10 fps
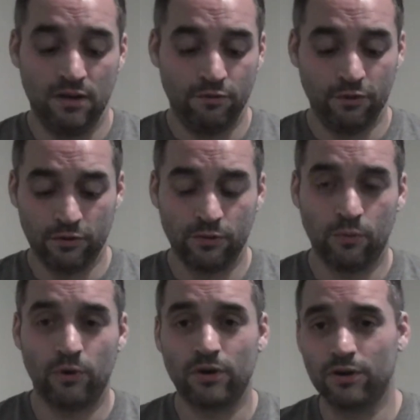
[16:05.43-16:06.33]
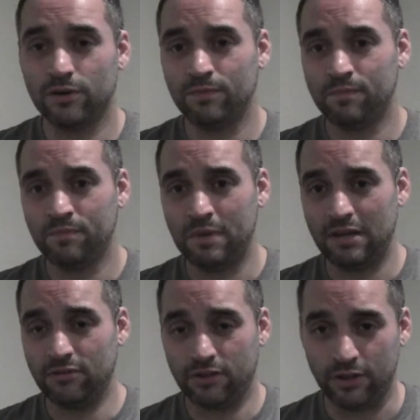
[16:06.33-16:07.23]
Filtered water
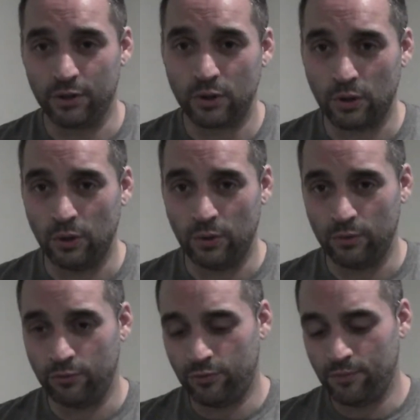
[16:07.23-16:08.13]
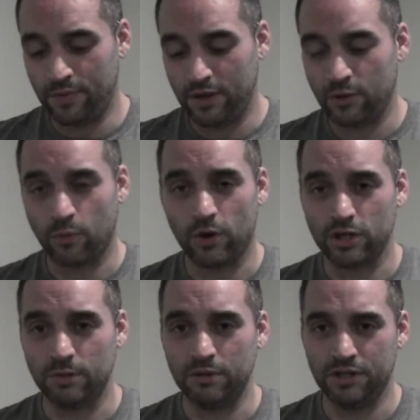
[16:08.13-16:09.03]
makes cleaner clothes in your
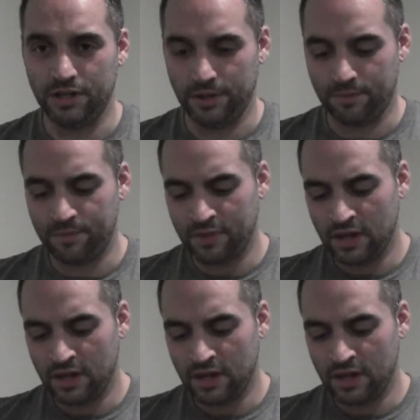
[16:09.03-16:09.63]
washing machine.